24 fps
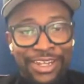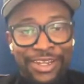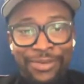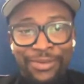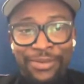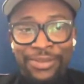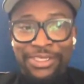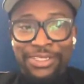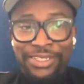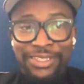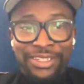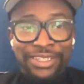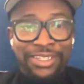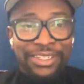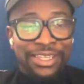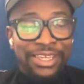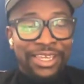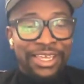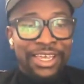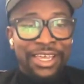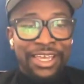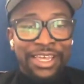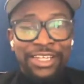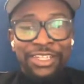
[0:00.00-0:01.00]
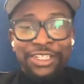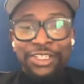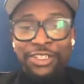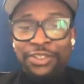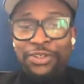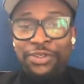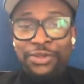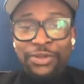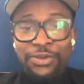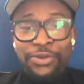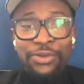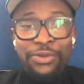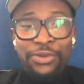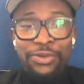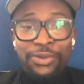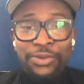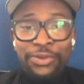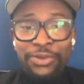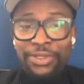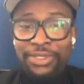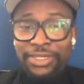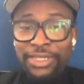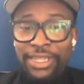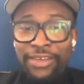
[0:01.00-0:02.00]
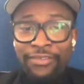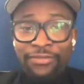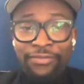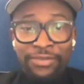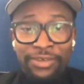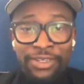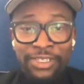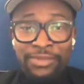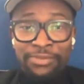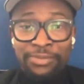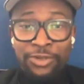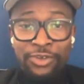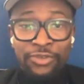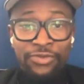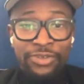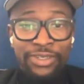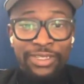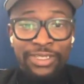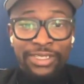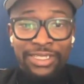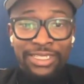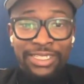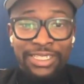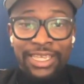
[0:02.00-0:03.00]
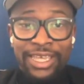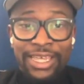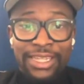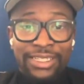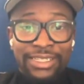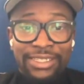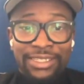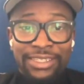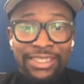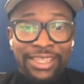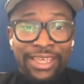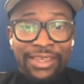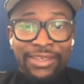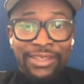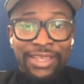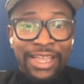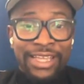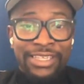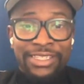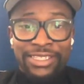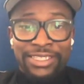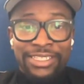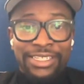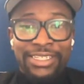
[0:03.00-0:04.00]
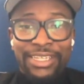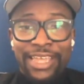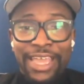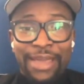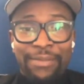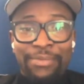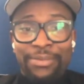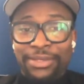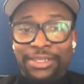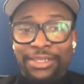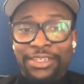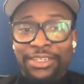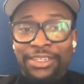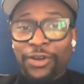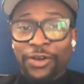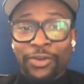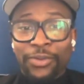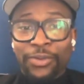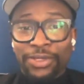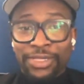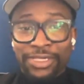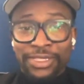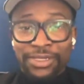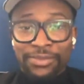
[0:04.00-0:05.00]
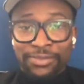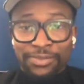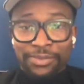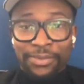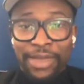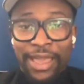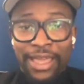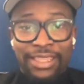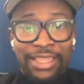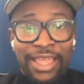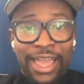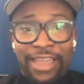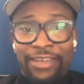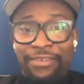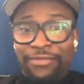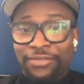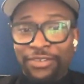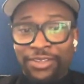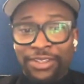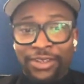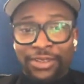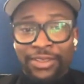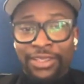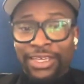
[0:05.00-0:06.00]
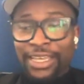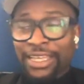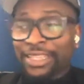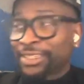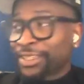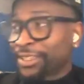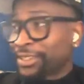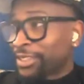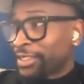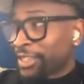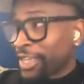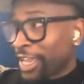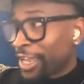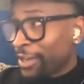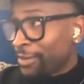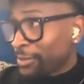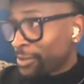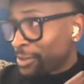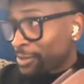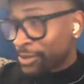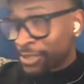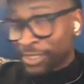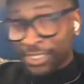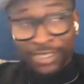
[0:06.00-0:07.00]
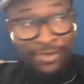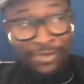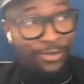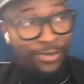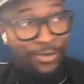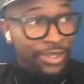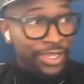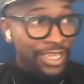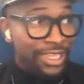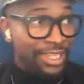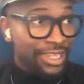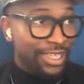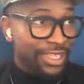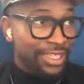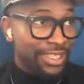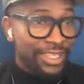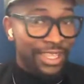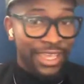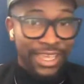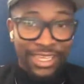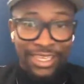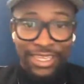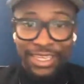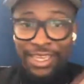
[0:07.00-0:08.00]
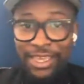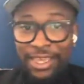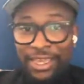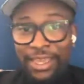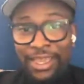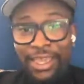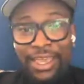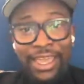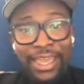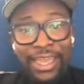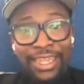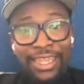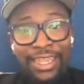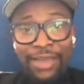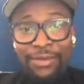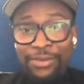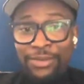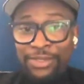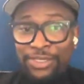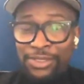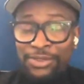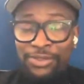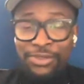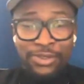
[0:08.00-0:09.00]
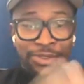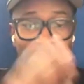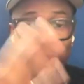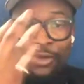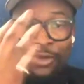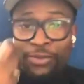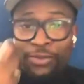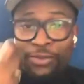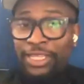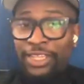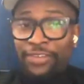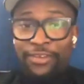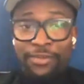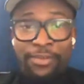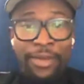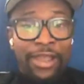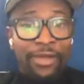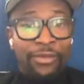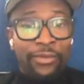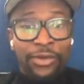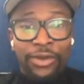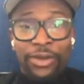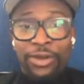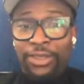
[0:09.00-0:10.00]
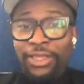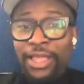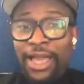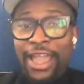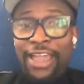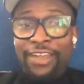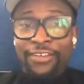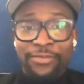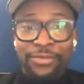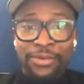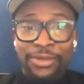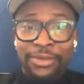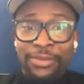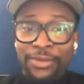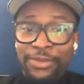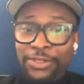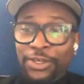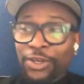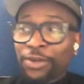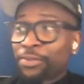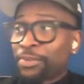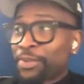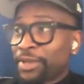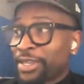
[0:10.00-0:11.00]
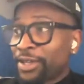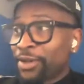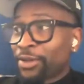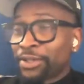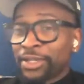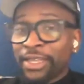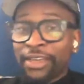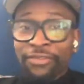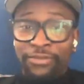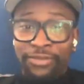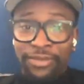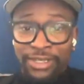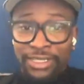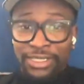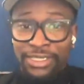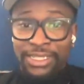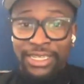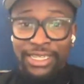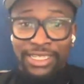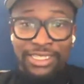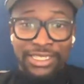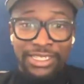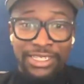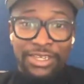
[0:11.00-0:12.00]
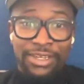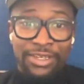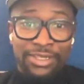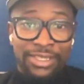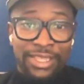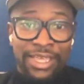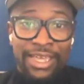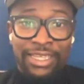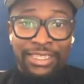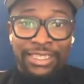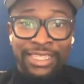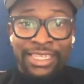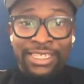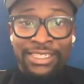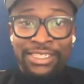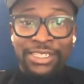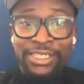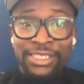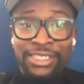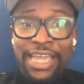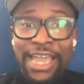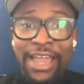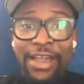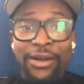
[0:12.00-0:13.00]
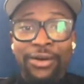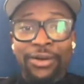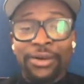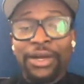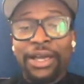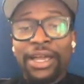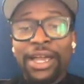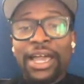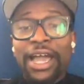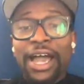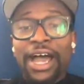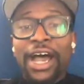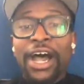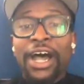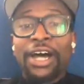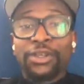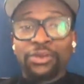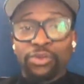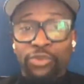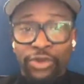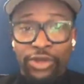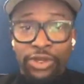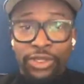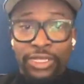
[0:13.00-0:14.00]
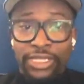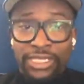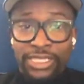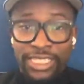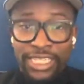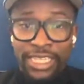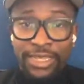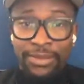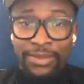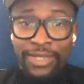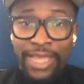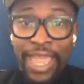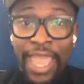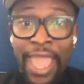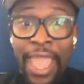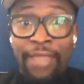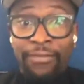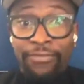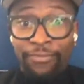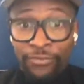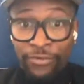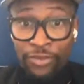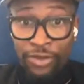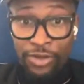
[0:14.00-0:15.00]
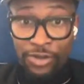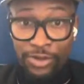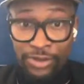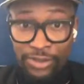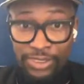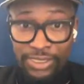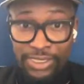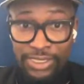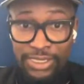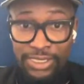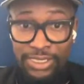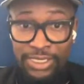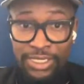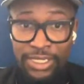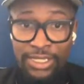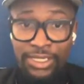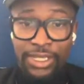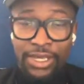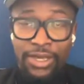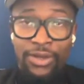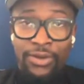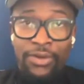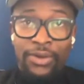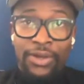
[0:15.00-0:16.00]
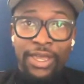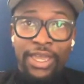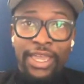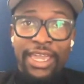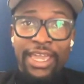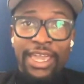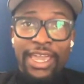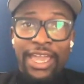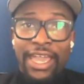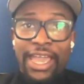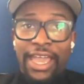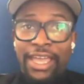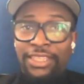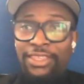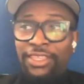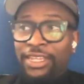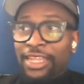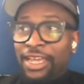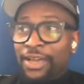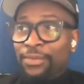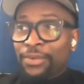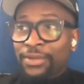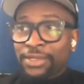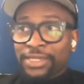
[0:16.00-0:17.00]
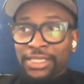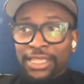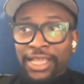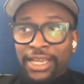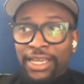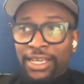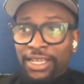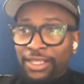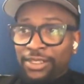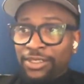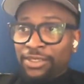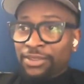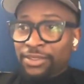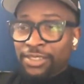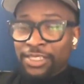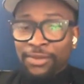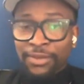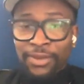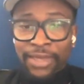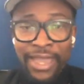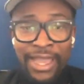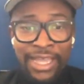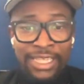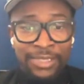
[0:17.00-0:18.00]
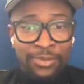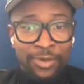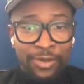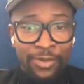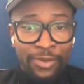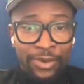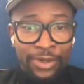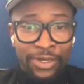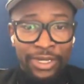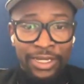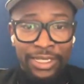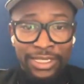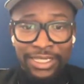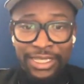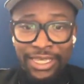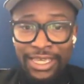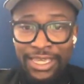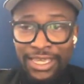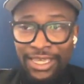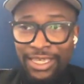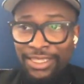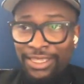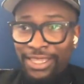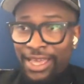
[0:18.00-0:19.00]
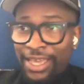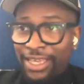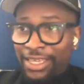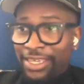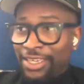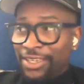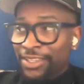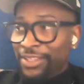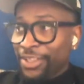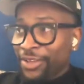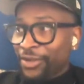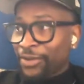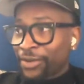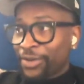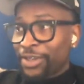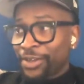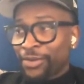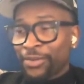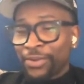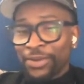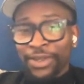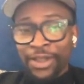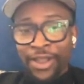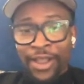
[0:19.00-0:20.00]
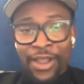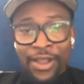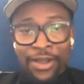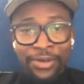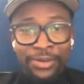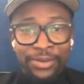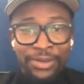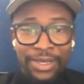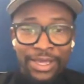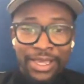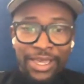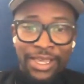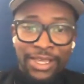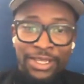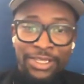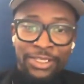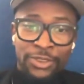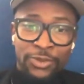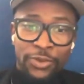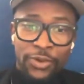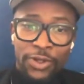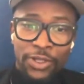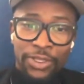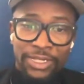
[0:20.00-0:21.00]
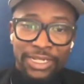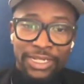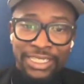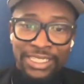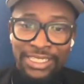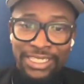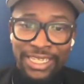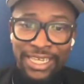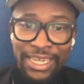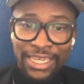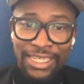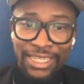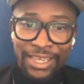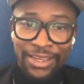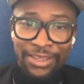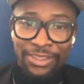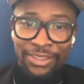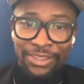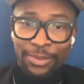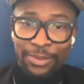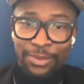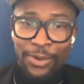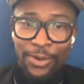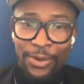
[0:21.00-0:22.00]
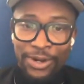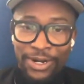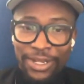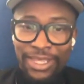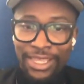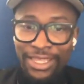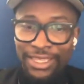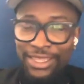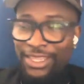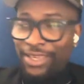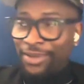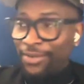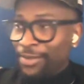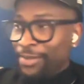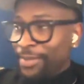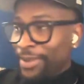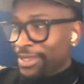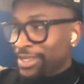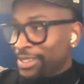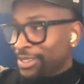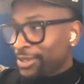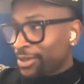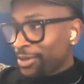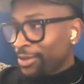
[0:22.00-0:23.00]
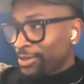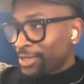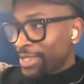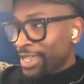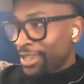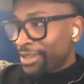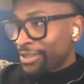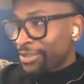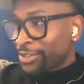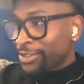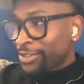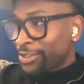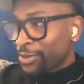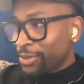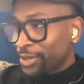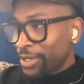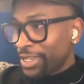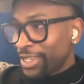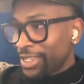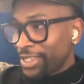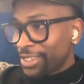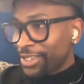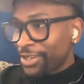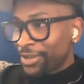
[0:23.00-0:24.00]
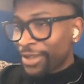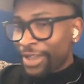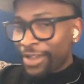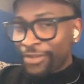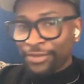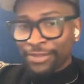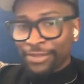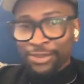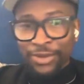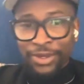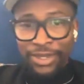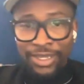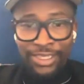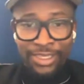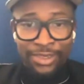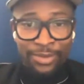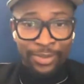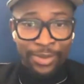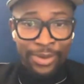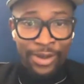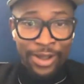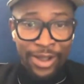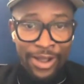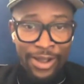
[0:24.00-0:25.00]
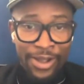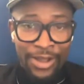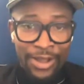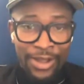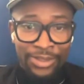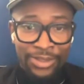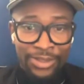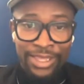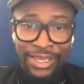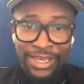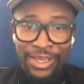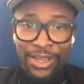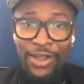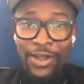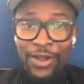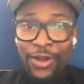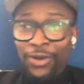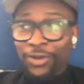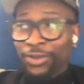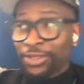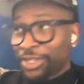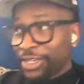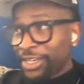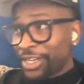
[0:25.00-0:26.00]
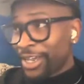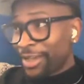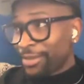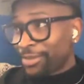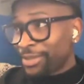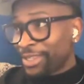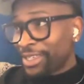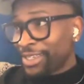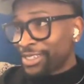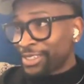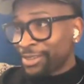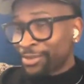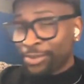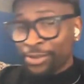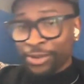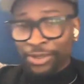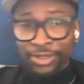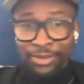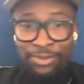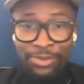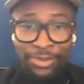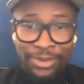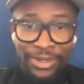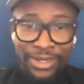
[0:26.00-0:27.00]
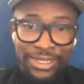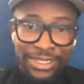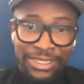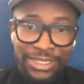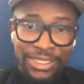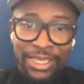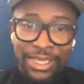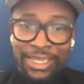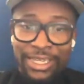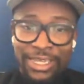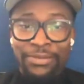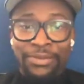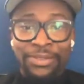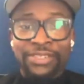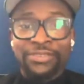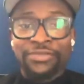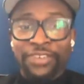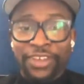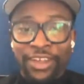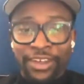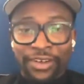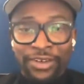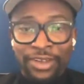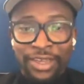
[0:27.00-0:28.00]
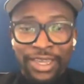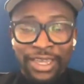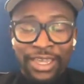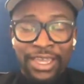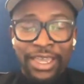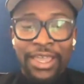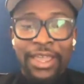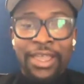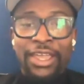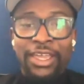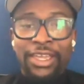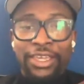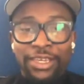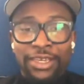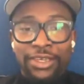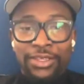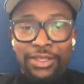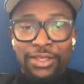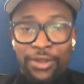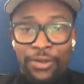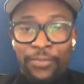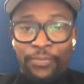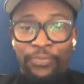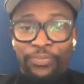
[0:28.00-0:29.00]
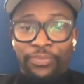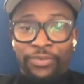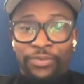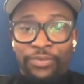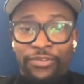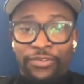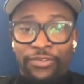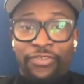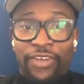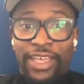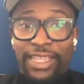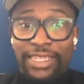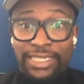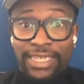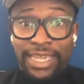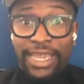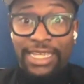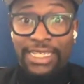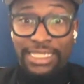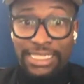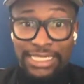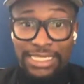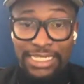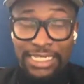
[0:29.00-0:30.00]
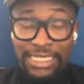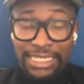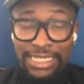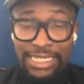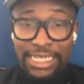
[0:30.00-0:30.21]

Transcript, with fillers: it was a new Netflix movie set that I just didn't happen to know was my life. You know, like I thought the cameras were somewhere hidden, like and I was, you know, living my real life, but it was gonna be on Netflix next year. Like that's just how unreal it seemed at first, you know thought I was like a, some cast member in Glee. Like, you know, here we are twirling and singing here in the morning, and then we're about to go down the street and go have a drink at the bar. And like, oh, look up, that's the Brooklyn Bridge. Like, it was very, you know, fantastic.